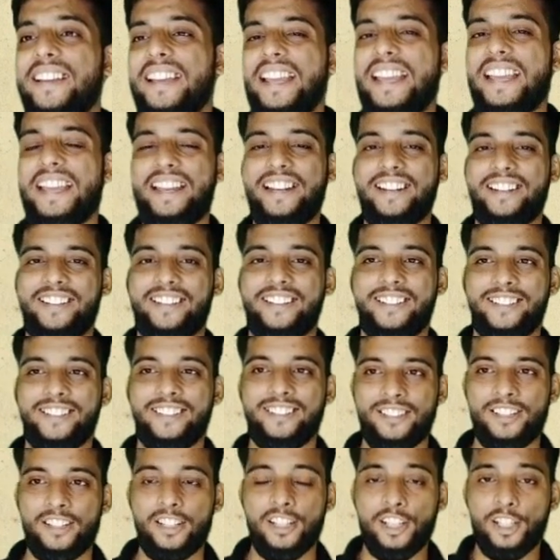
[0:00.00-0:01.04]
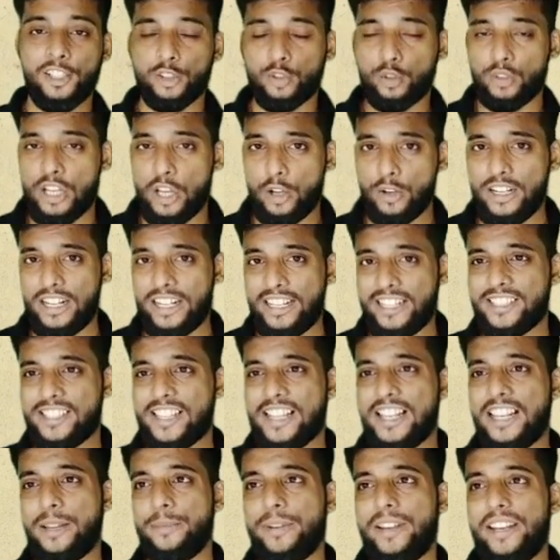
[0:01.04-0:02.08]
8. So now let us
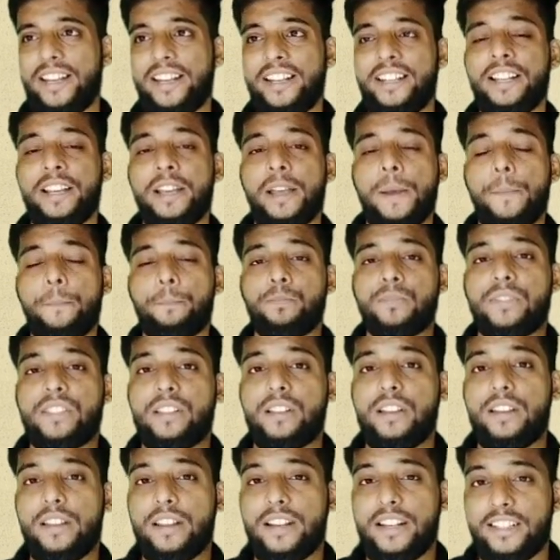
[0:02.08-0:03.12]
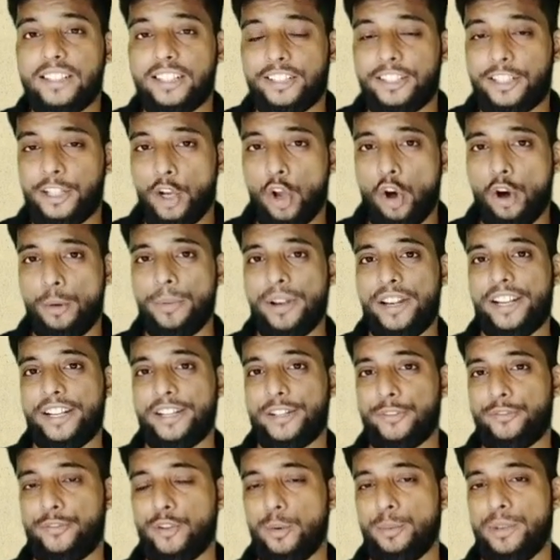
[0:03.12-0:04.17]
eliminate the
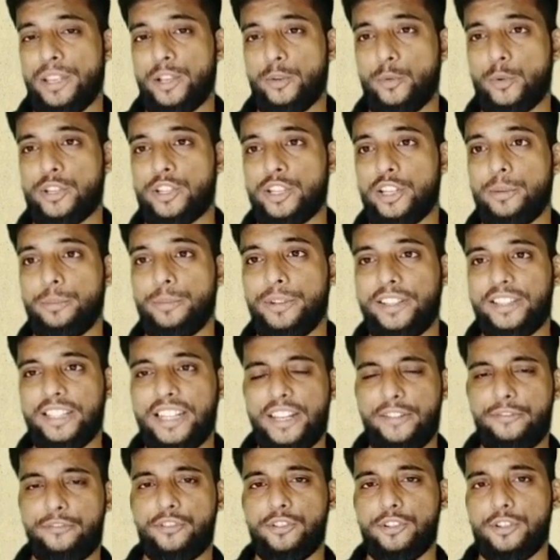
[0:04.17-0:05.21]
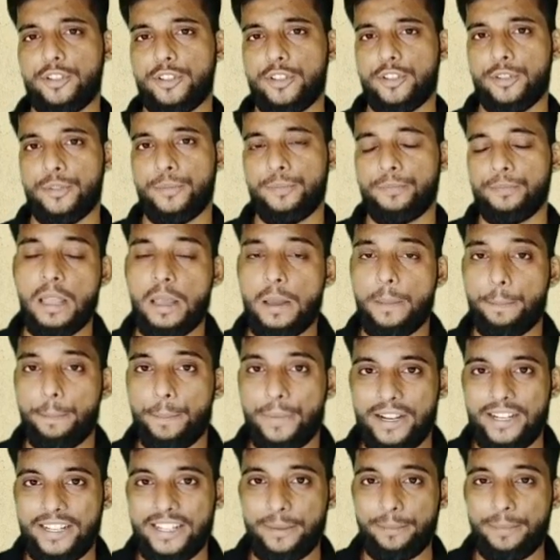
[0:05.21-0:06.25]
denominator from equation number 3 first,
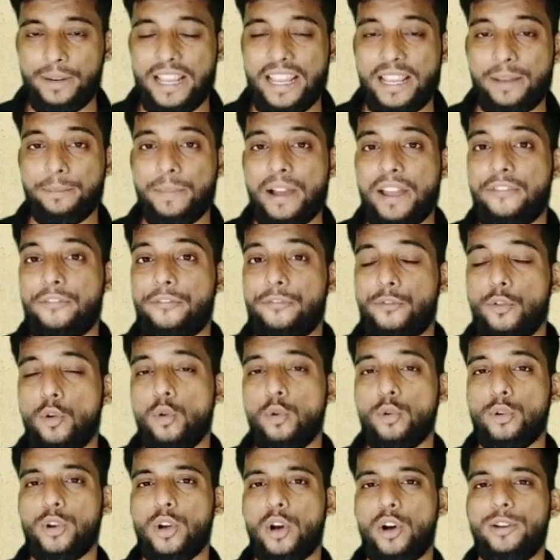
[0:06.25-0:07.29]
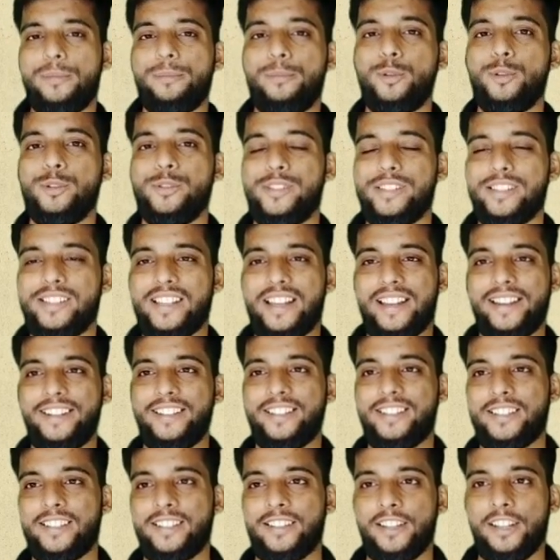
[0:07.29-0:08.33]
multiplying by 4 on both the
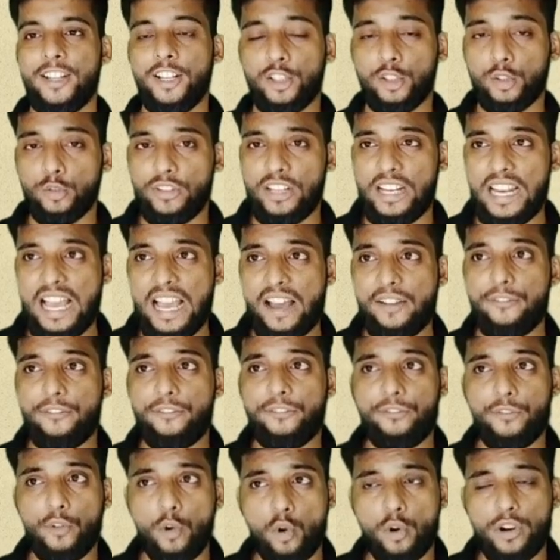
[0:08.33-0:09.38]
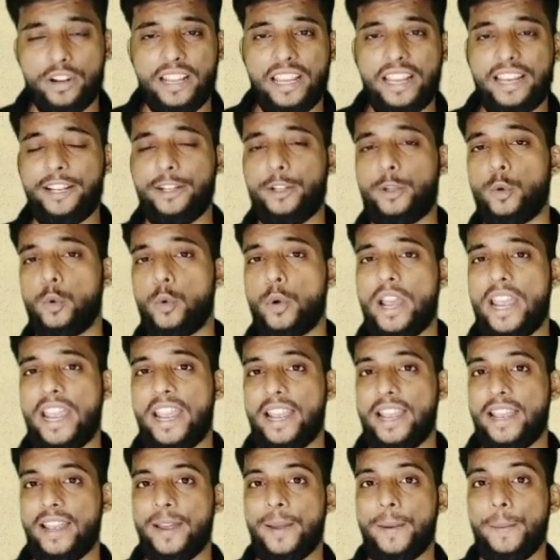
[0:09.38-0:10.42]
sides. So we'll have 4 into
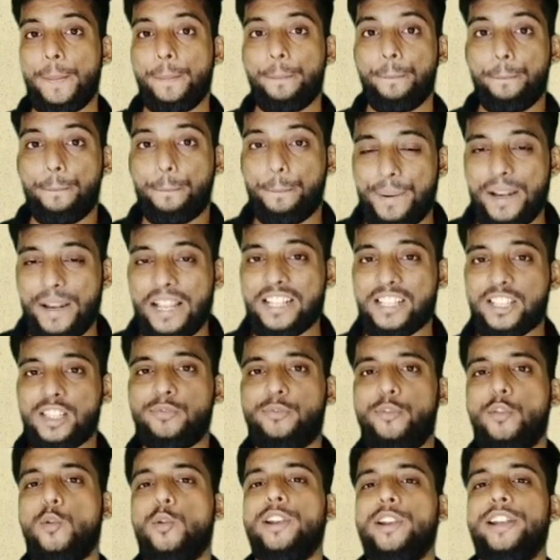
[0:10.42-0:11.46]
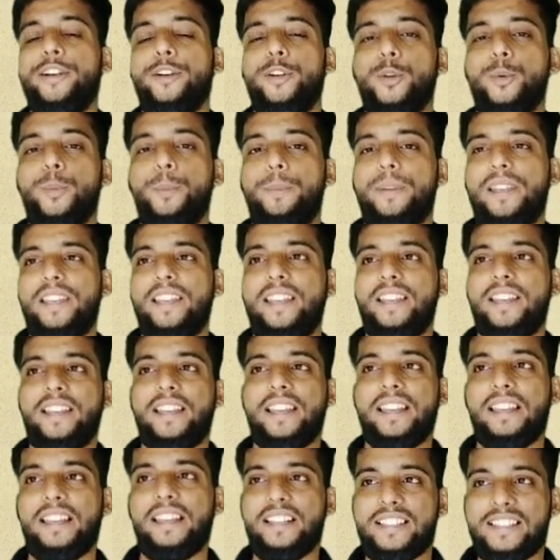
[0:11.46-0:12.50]
a plus 4 into b
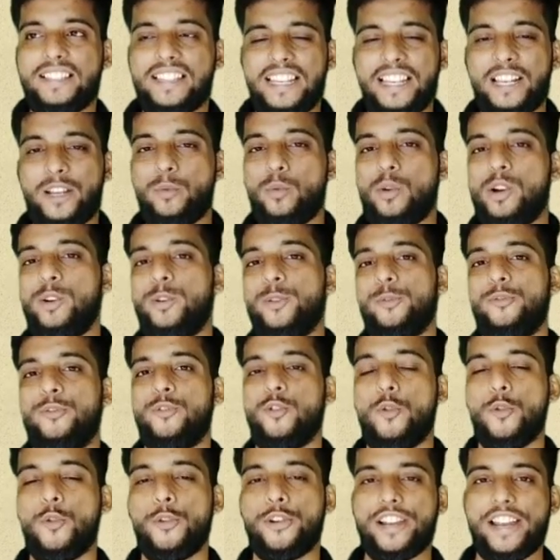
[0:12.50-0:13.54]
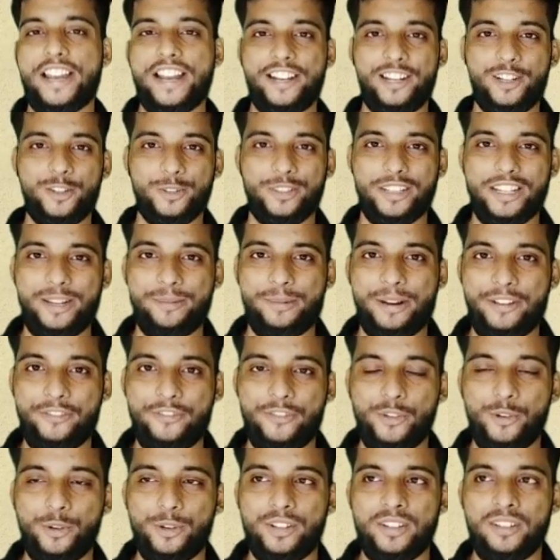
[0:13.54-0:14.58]
is equal to 4 into 3 by
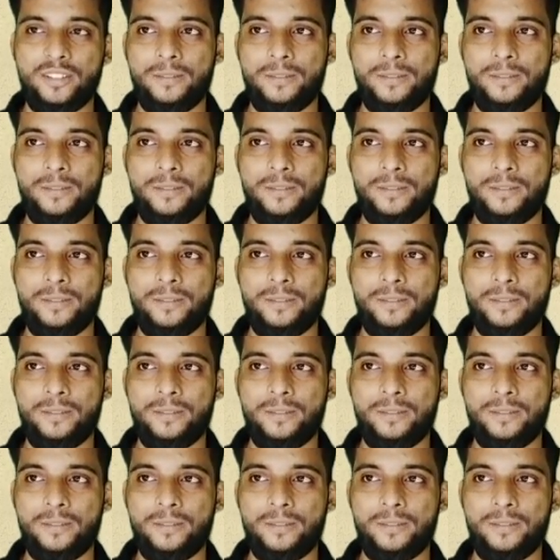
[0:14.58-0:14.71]
4.